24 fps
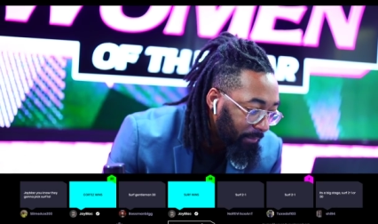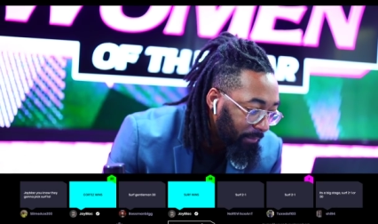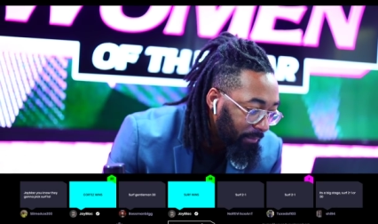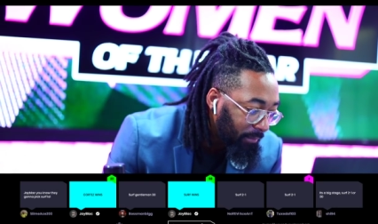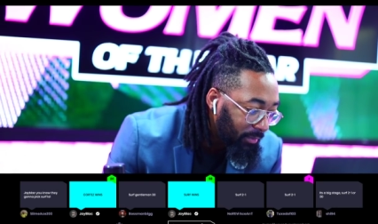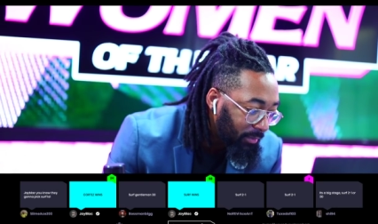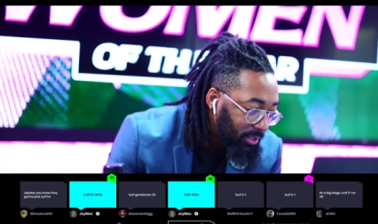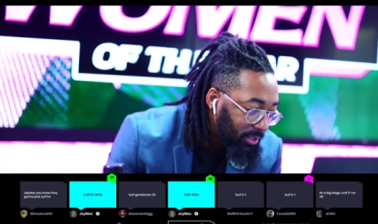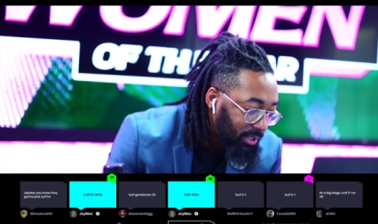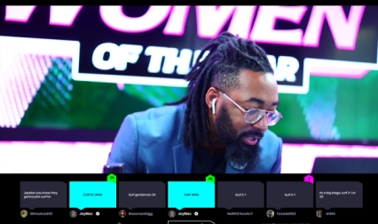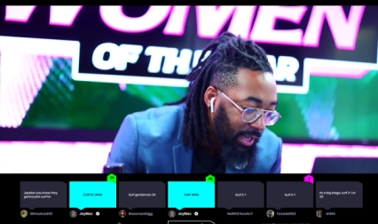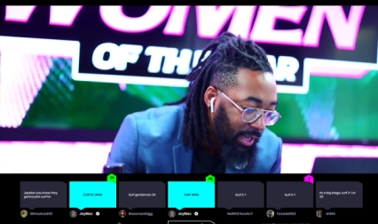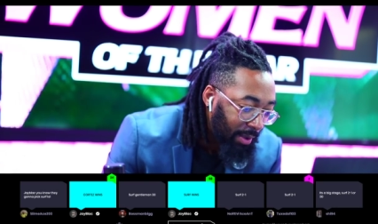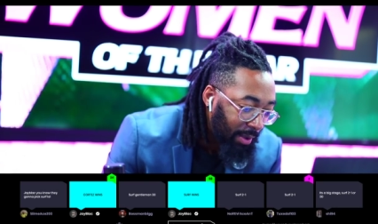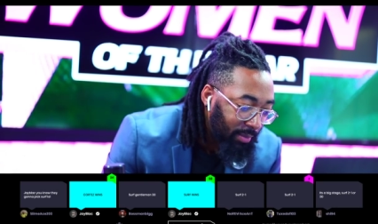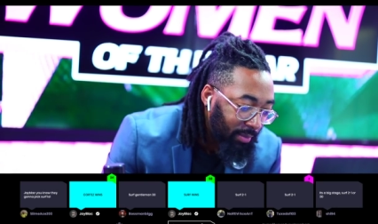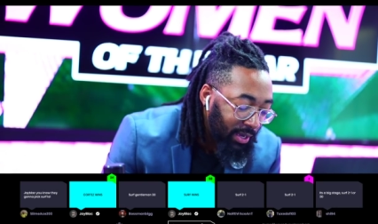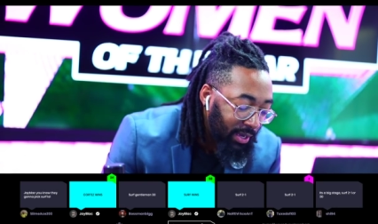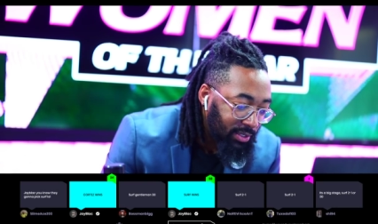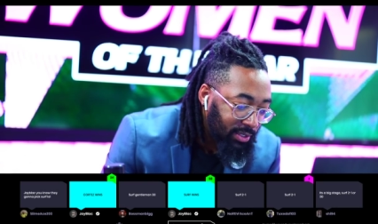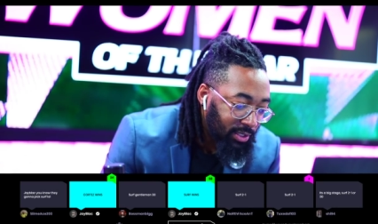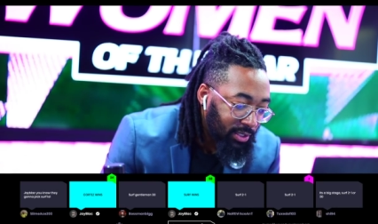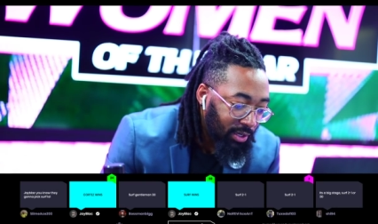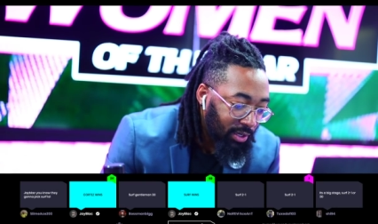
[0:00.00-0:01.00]
Slime
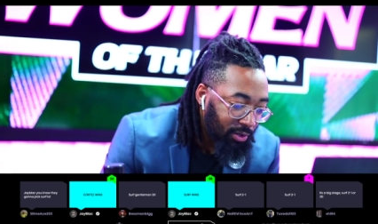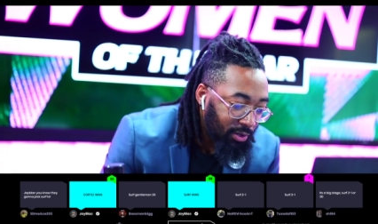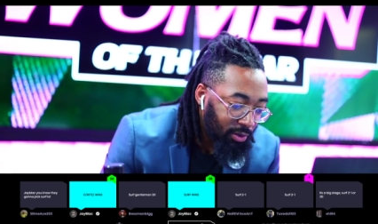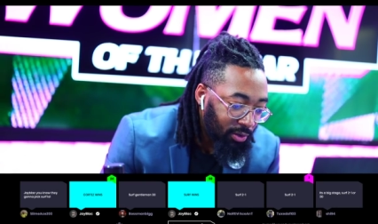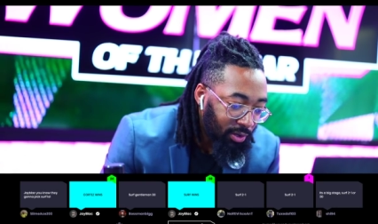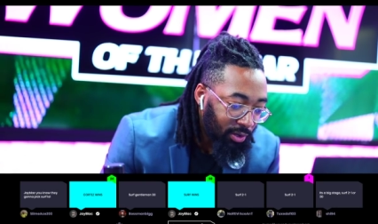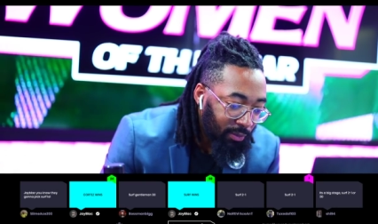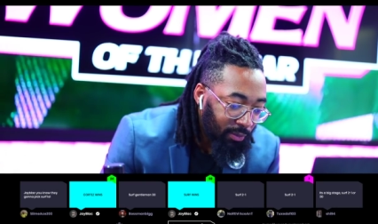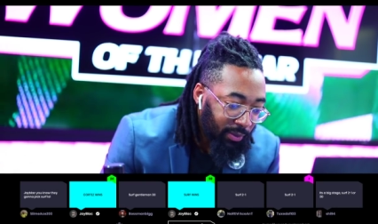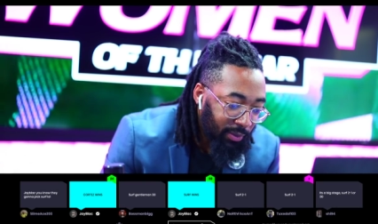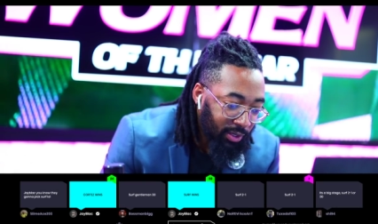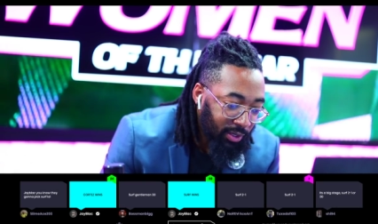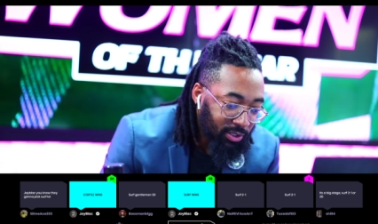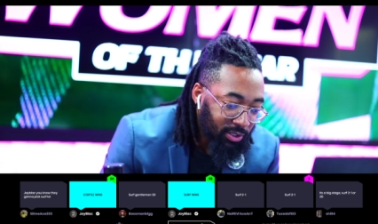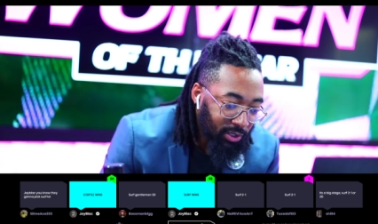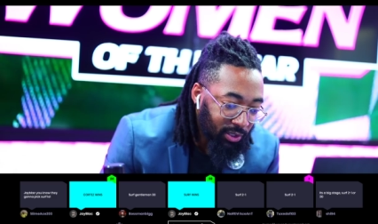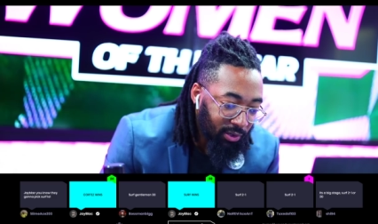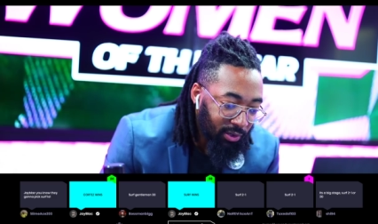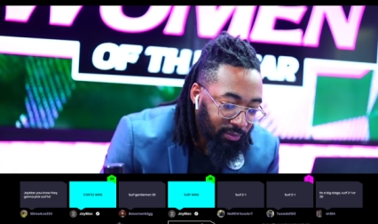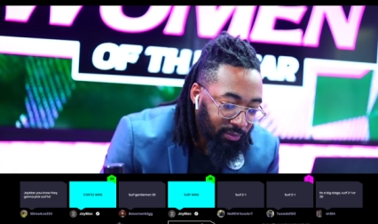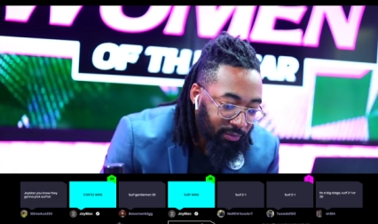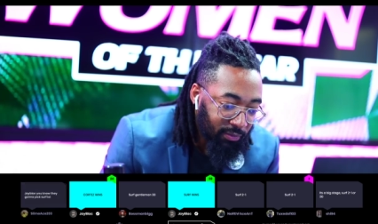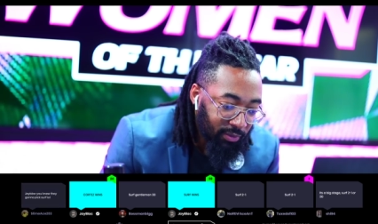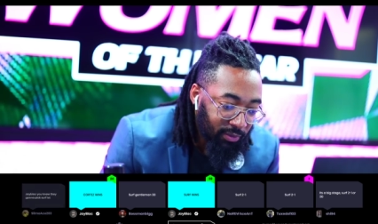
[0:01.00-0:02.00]
Ace said, you know you're going to pick
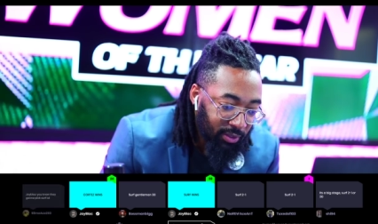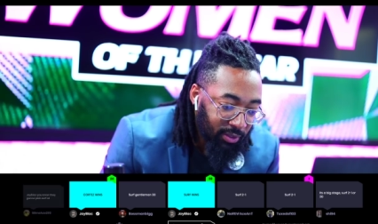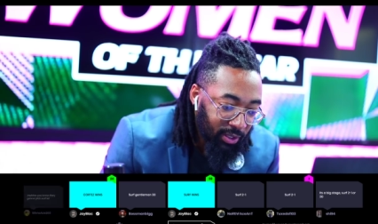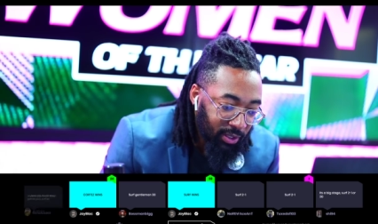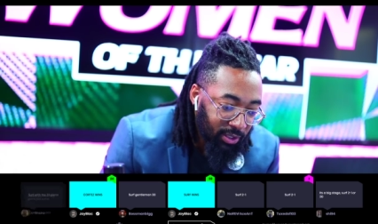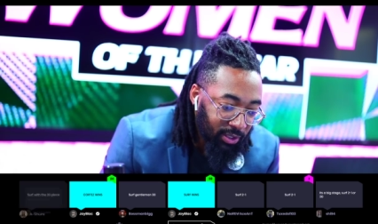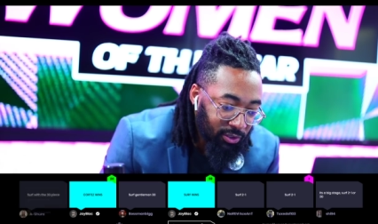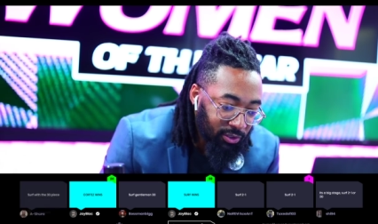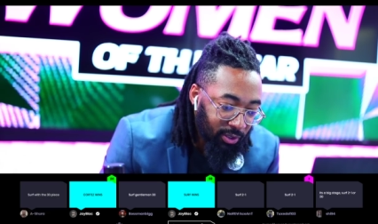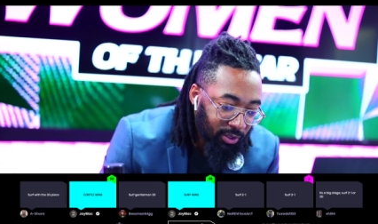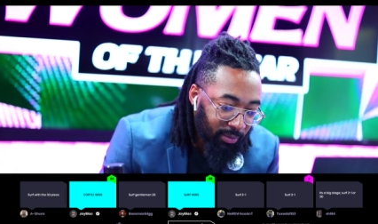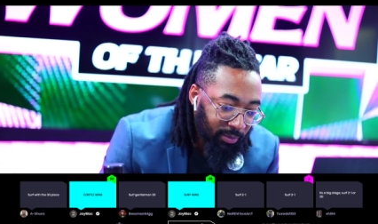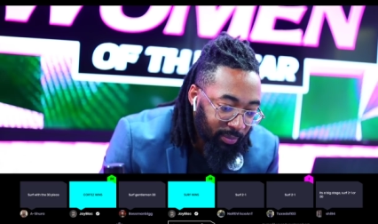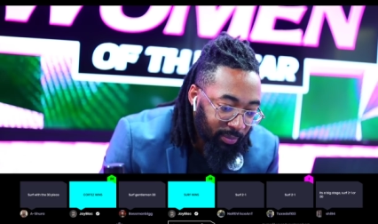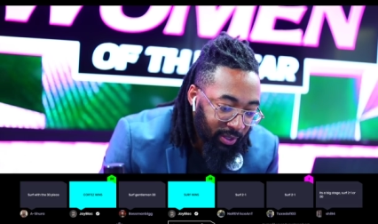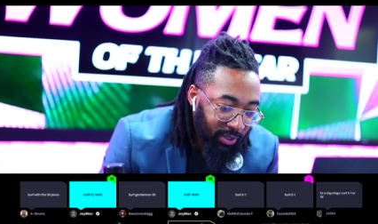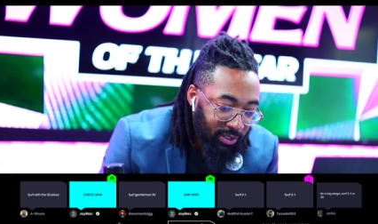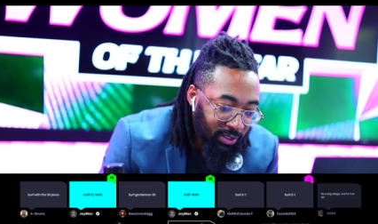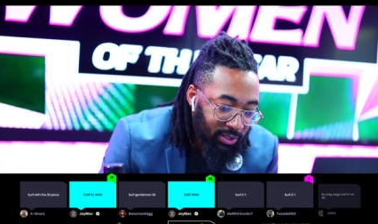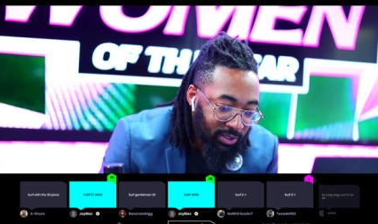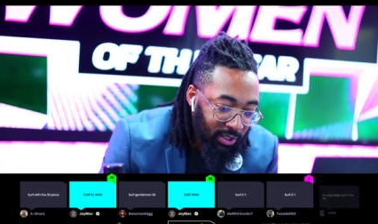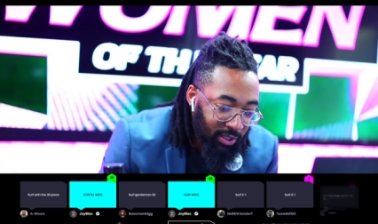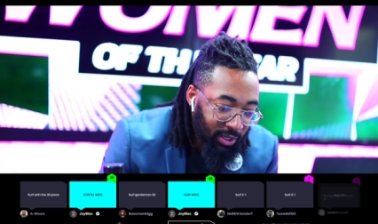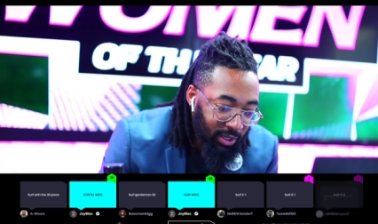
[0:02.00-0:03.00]
surf. It's on a big
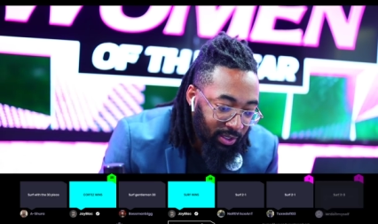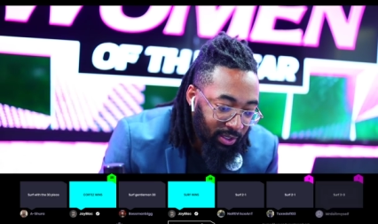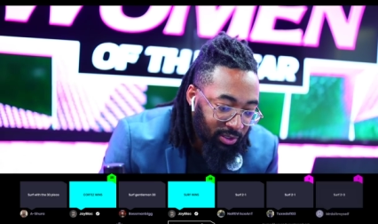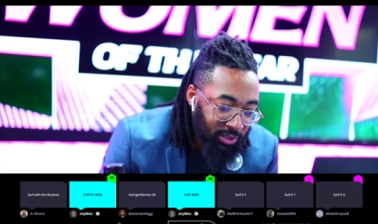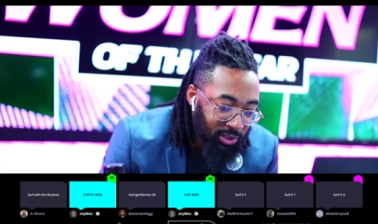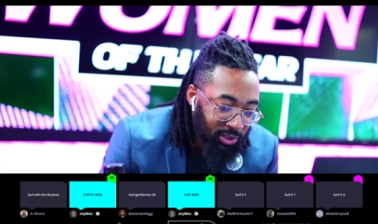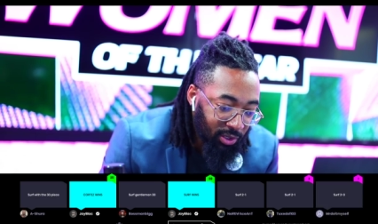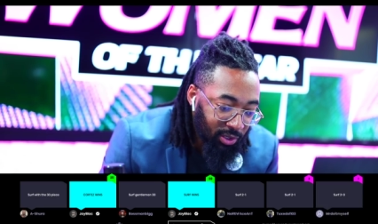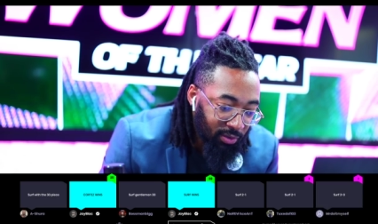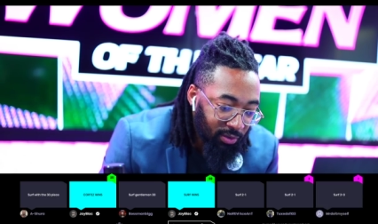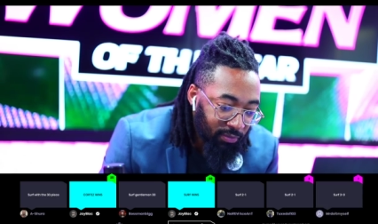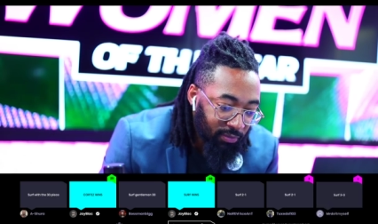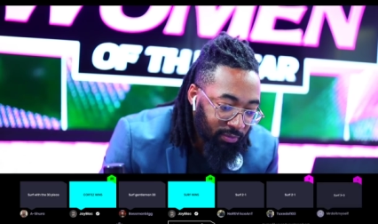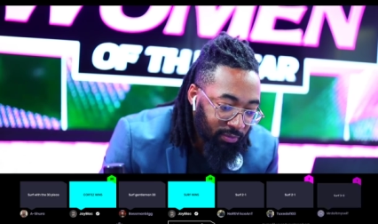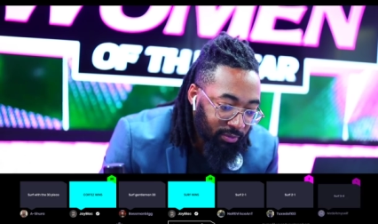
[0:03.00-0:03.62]
stage. Surf.